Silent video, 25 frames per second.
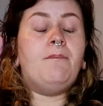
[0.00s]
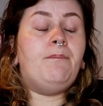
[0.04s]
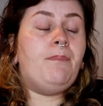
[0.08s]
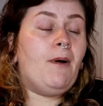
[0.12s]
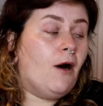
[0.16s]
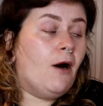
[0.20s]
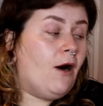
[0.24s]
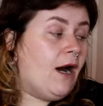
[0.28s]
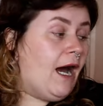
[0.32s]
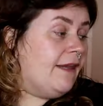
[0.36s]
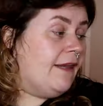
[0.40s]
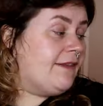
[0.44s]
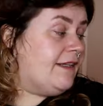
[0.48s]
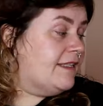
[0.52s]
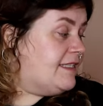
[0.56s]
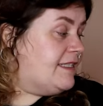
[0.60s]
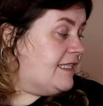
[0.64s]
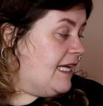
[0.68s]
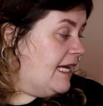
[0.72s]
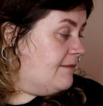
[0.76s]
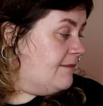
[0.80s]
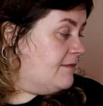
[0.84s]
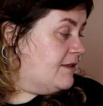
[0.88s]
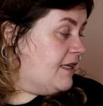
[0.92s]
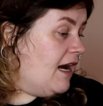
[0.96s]
But at the
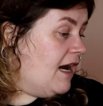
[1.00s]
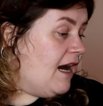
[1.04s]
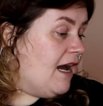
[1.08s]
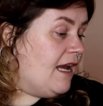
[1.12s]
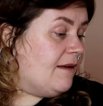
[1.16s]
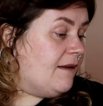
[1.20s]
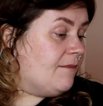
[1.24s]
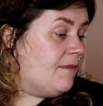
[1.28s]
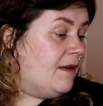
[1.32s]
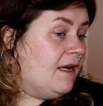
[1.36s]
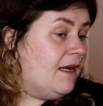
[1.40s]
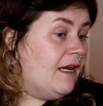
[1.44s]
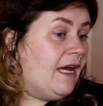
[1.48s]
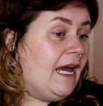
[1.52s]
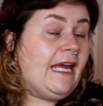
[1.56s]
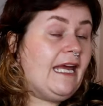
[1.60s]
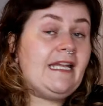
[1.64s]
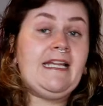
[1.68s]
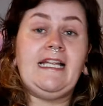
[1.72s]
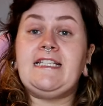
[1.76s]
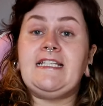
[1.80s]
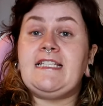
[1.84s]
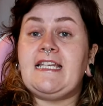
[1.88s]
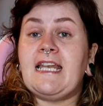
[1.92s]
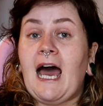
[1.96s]
same time,
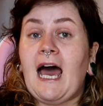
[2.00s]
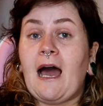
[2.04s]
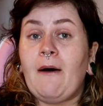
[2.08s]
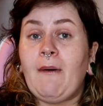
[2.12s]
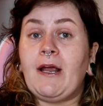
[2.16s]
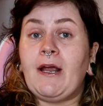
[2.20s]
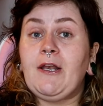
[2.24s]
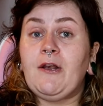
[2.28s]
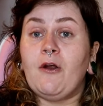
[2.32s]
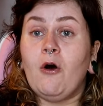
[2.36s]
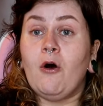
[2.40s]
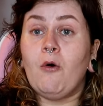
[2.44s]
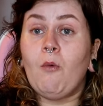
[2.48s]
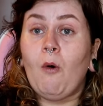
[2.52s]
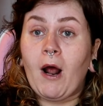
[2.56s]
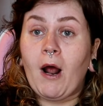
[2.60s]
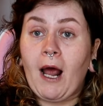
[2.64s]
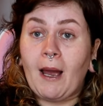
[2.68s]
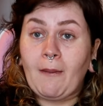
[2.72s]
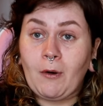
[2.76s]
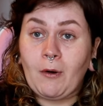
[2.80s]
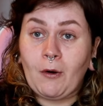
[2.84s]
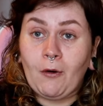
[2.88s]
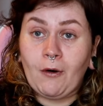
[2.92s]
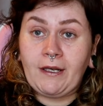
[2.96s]
at least now I know
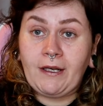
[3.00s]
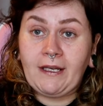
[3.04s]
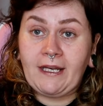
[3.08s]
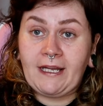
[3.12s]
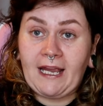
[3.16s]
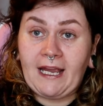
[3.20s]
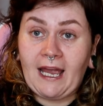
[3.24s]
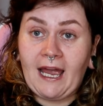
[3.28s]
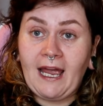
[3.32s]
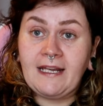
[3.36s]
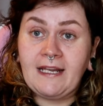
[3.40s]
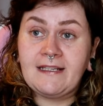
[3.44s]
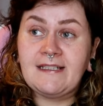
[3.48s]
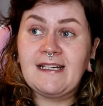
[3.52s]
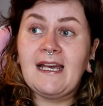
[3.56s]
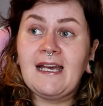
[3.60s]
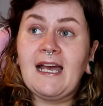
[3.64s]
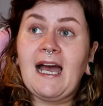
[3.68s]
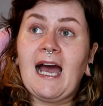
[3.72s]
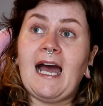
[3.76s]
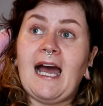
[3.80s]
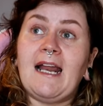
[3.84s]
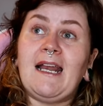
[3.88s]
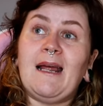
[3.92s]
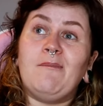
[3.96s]
what I'm going to get,
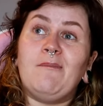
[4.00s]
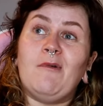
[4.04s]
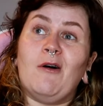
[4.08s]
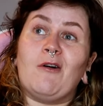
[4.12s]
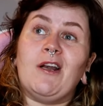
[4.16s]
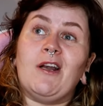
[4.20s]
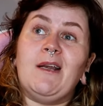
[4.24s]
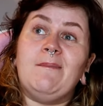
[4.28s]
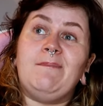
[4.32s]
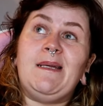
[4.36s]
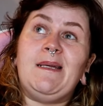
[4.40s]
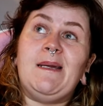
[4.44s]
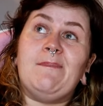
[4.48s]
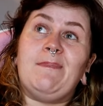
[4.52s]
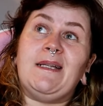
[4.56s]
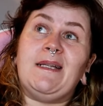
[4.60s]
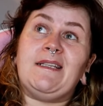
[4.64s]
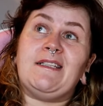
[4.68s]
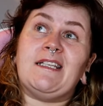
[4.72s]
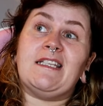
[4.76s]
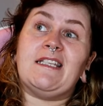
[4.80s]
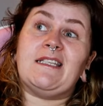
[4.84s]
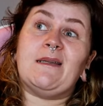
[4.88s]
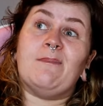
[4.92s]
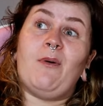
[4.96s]
and I'm not going to be a
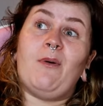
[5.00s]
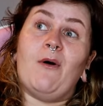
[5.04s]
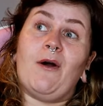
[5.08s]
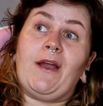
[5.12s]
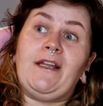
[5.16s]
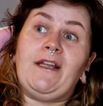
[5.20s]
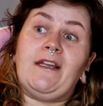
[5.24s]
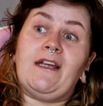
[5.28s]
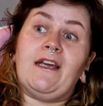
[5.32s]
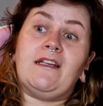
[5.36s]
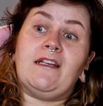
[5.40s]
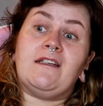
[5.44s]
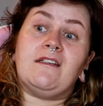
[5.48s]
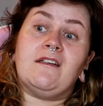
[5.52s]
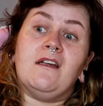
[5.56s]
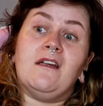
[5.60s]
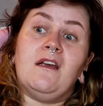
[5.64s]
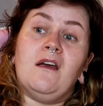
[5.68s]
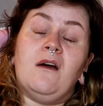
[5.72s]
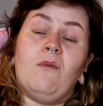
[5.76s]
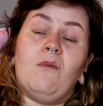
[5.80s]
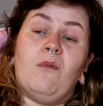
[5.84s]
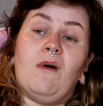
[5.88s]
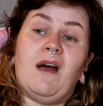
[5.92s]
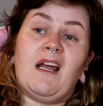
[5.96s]
bit disappointed
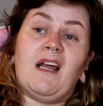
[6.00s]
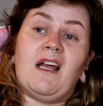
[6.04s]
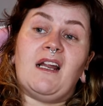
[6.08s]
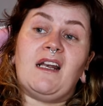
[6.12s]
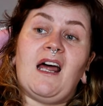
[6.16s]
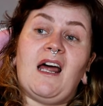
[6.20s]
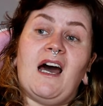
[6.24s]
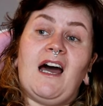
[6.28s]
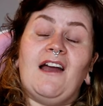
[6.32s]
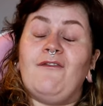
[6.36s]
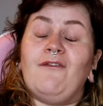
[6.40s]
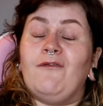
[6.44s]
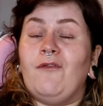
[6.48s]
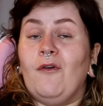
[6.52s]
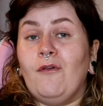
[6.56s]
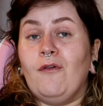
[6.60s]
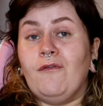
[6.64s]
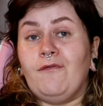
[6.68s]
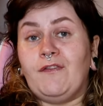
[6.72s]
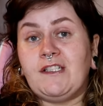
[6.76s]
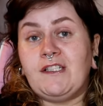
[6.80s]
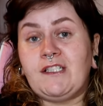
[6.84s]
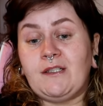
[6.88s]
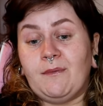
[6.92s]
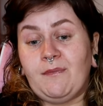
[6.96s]
when I
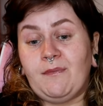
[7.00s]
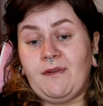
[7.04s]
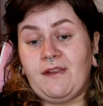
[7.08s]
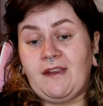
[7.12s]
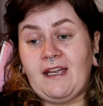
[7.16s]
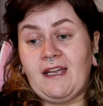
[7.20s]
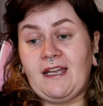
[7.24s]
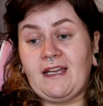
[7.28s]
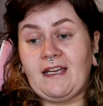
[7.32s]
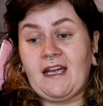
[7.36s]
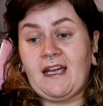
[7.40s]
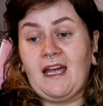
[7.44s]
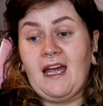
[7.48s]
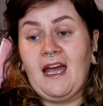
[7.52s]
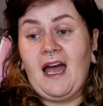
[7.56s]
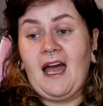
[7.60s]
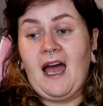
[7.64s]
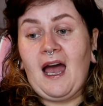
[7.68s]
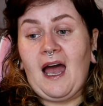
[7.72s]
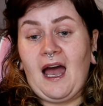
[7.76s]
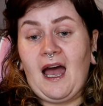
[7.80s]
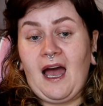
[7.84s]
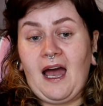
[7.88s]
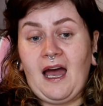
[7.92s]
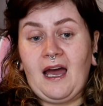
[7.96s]
vote for something
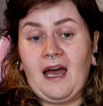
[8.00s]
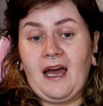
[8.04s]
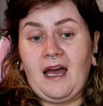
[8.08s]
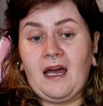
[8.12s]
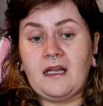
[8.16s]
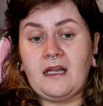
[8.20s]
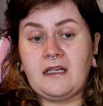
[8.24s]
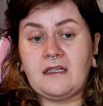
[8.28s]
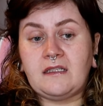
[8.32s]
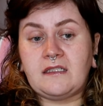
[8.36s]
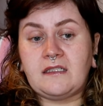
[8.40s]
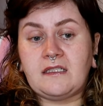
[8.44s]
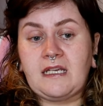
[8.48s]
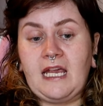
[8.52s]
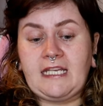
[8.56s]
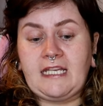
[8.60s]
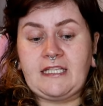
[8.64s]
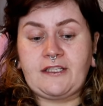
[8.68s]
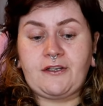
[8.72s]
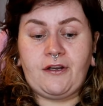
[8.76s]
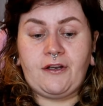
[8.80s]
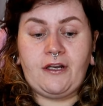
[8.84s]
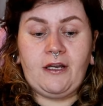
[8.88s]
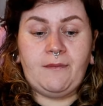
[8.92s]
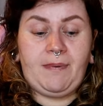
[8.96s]
and
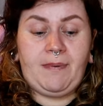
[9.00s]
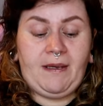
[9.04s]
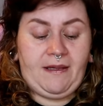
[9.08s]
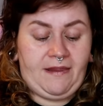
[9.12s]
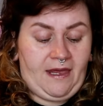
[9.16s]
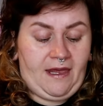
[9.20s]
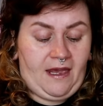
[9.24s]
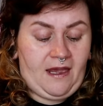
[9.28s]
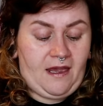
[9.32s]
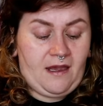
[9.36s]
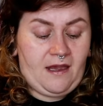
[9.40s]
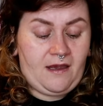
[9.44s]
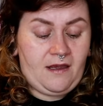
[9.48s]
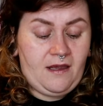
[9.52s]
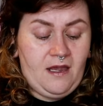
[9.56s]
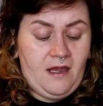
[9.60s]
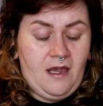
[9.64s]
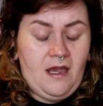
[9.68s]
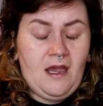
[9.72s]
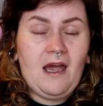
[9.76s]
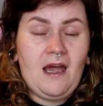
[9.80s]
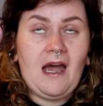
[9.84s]
it's going to be there.